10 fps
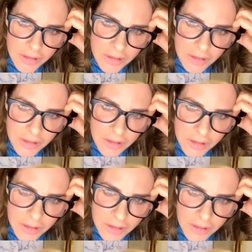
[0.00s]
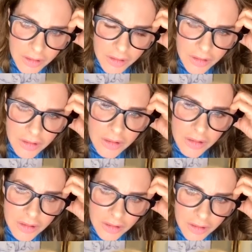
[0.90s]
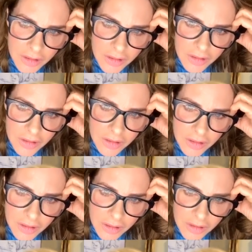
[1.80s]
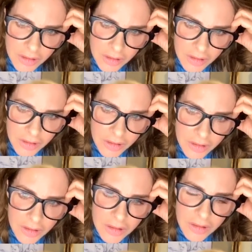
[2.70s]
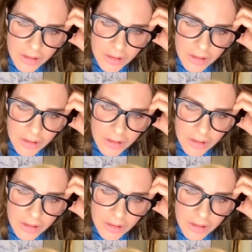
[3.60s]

The person shown says nothing.